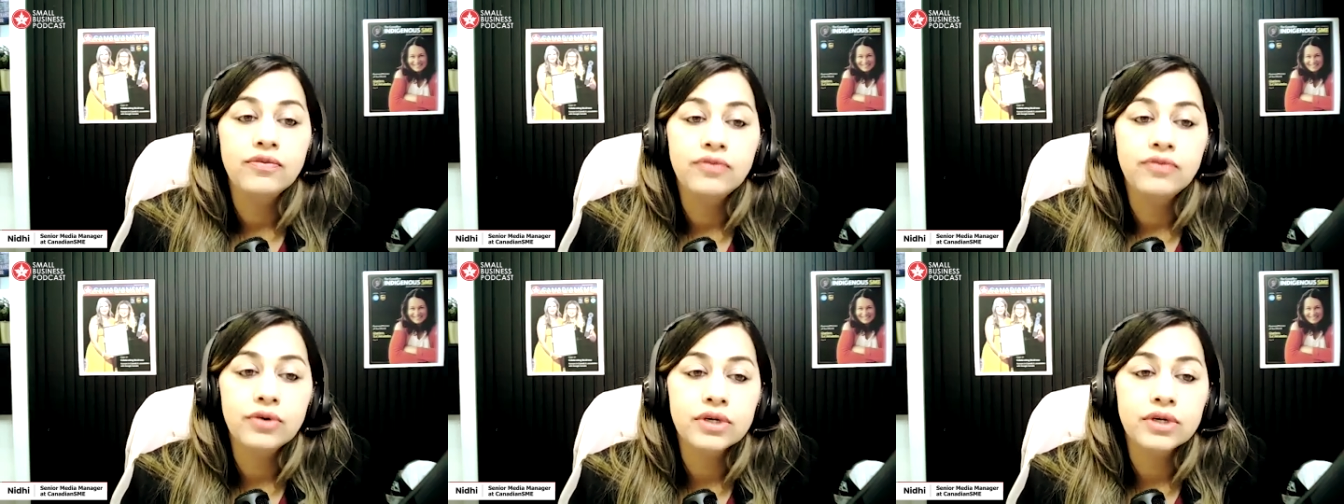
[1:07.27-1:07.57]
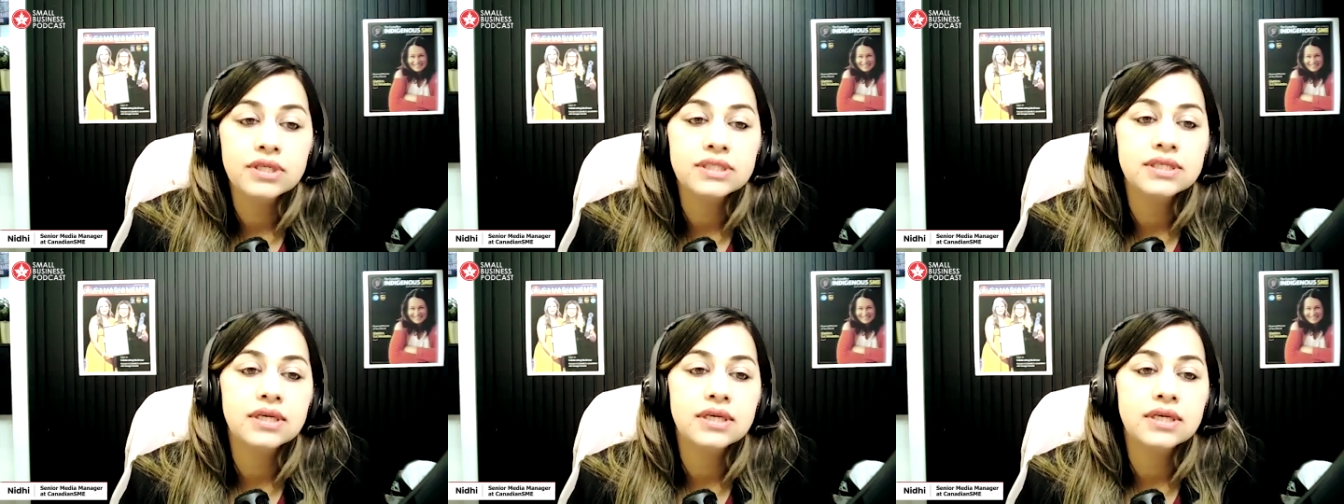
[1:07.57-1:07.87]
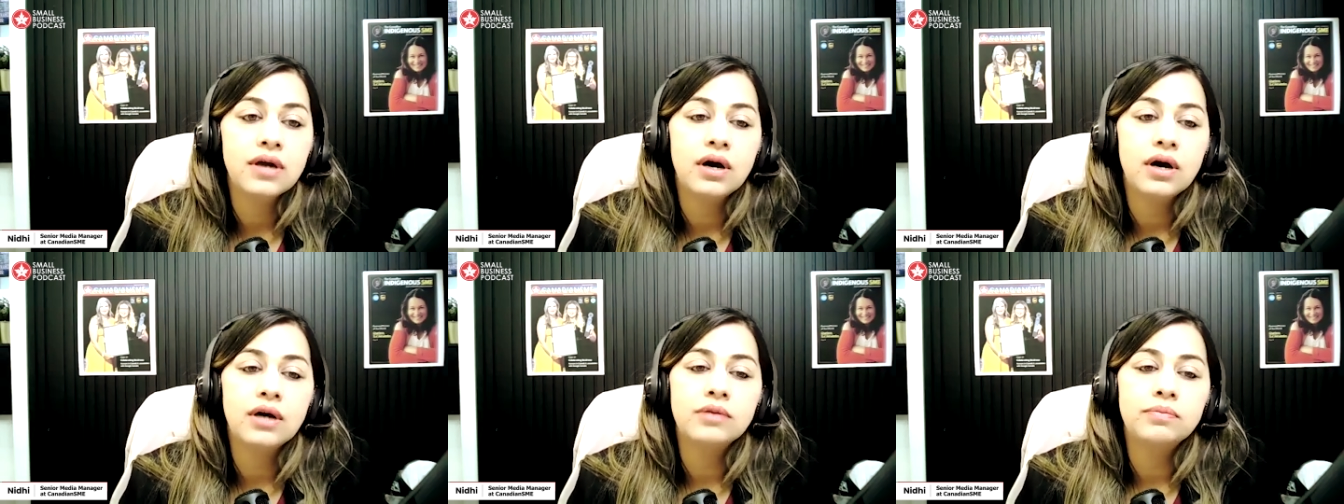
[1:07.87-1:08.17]

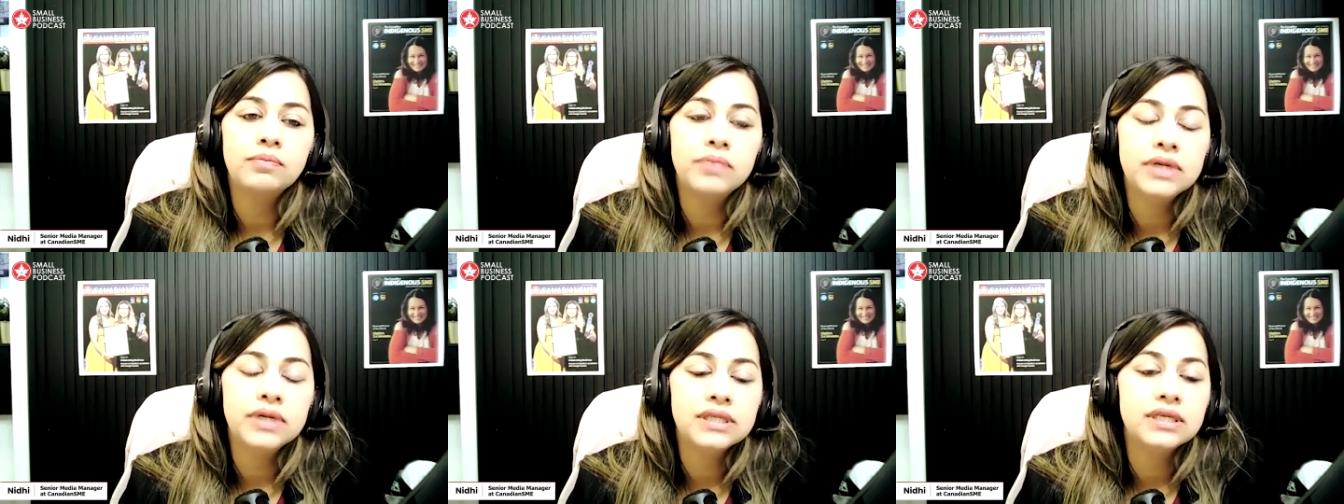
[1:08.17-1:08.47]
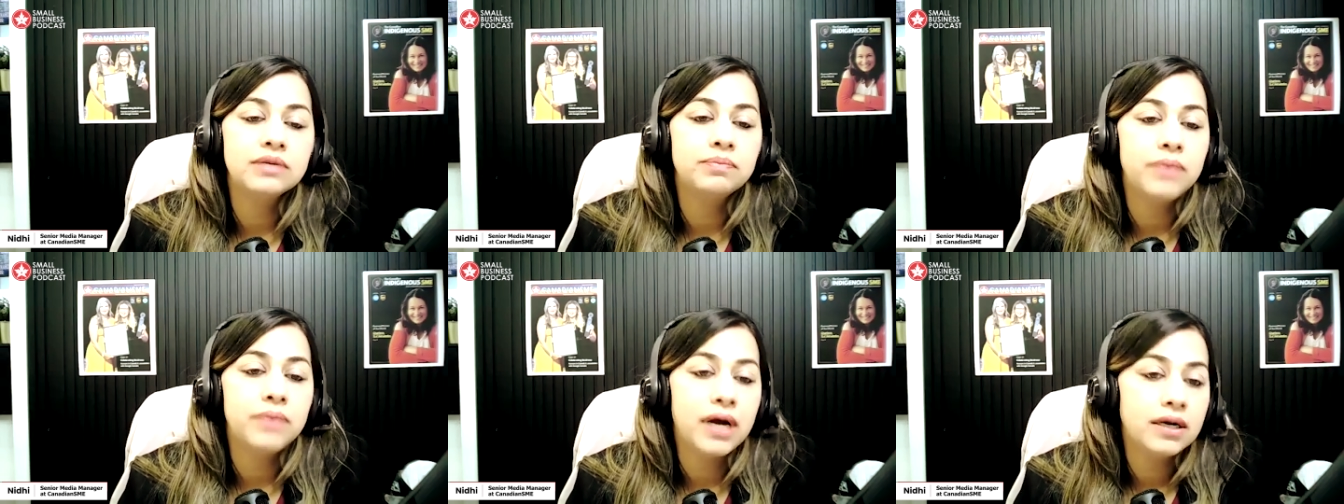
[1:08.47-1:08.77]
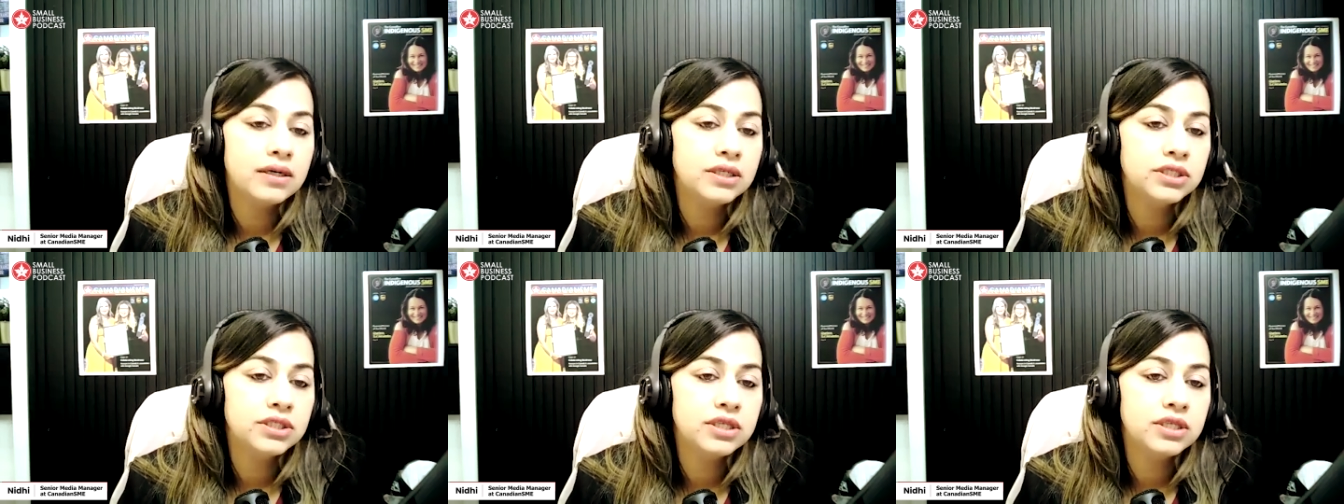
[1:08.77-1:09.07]
focusing on building
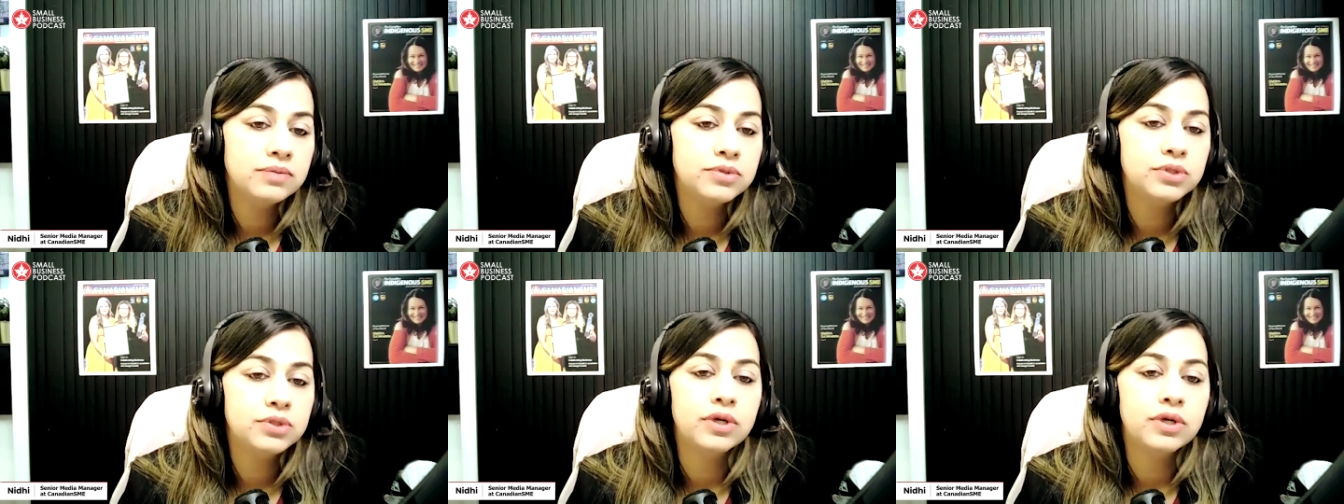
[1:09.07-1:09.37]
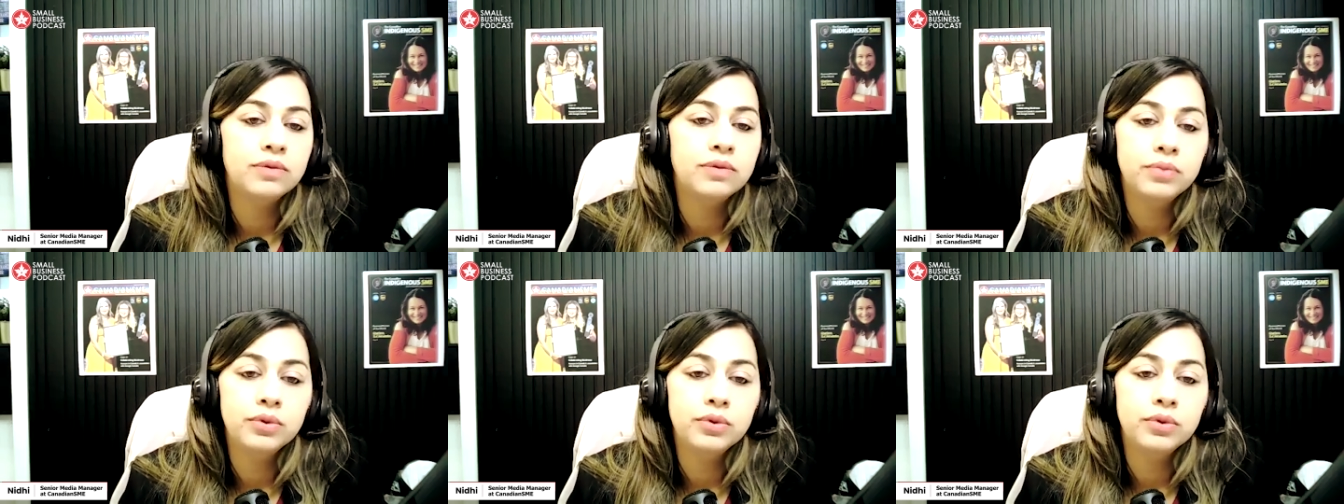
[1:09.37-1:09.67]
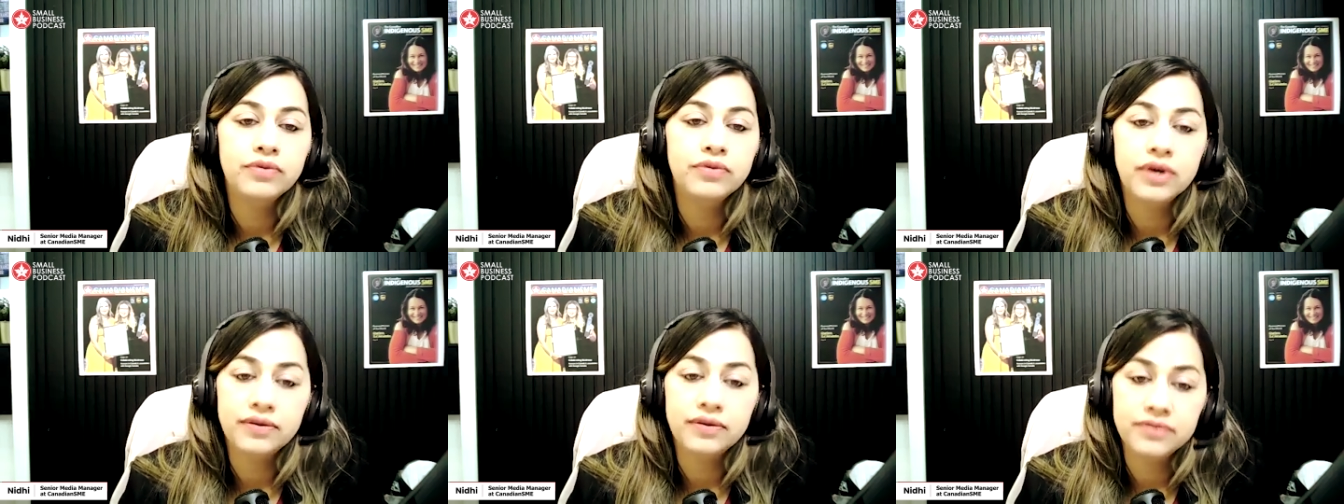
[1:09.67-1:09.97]
partnerships to
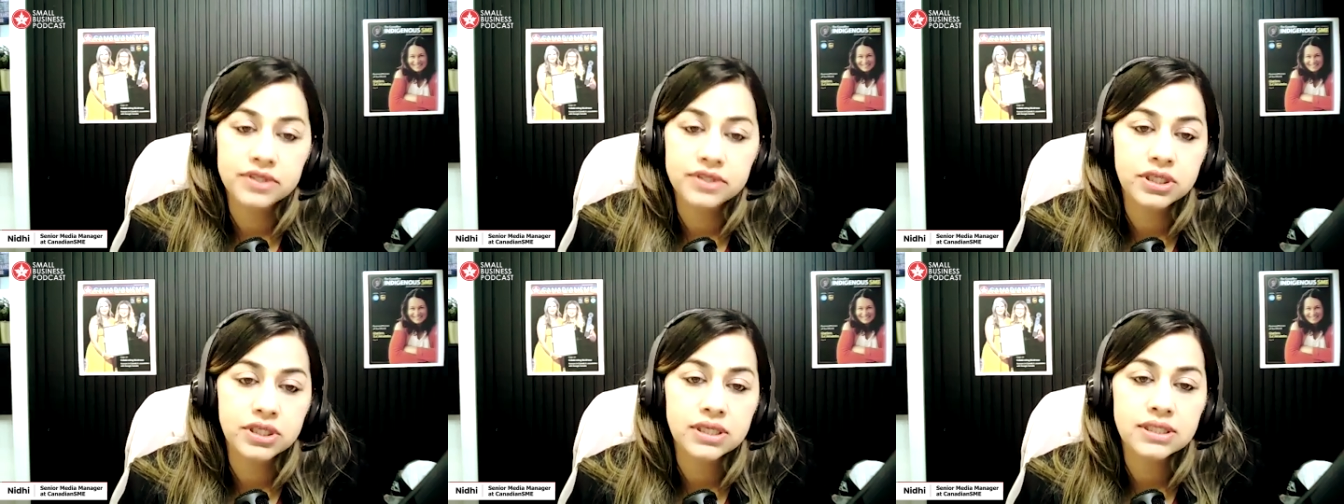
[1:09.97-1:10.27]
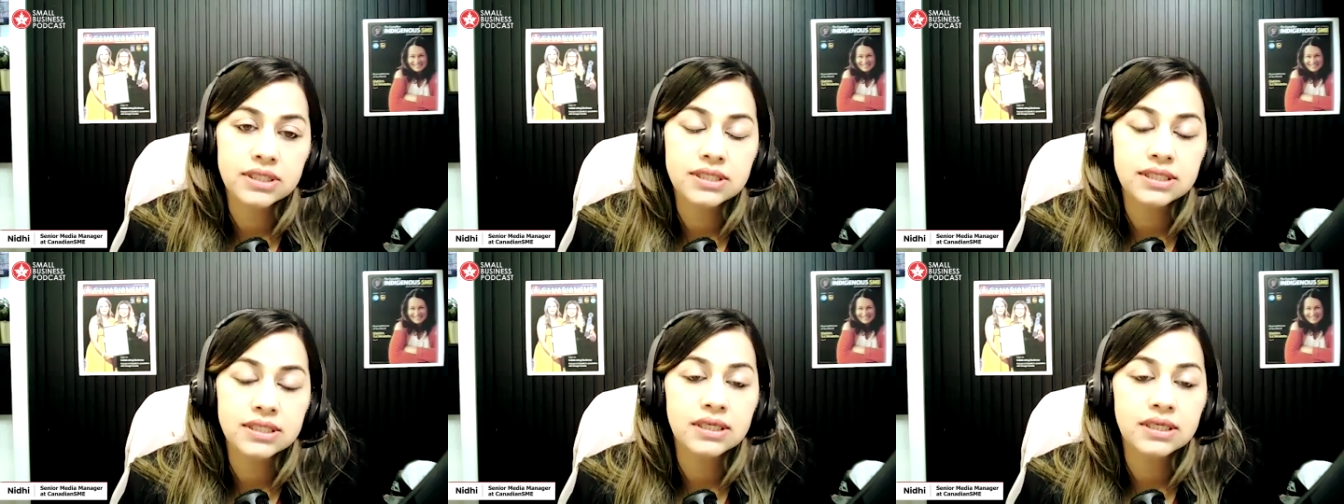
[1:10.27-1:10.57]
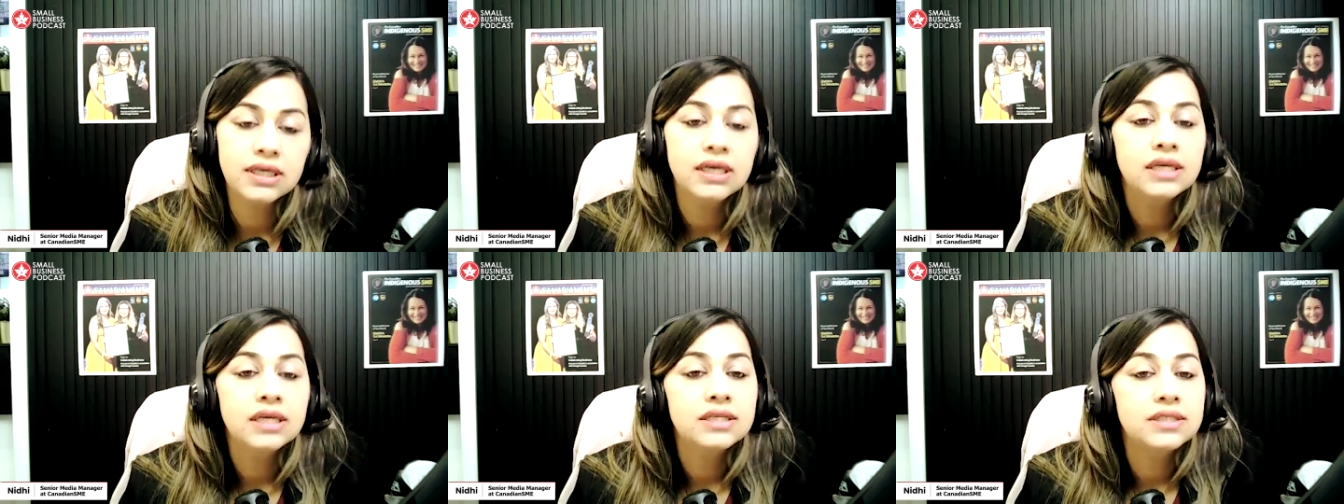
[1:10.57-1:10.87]
improve efficiency,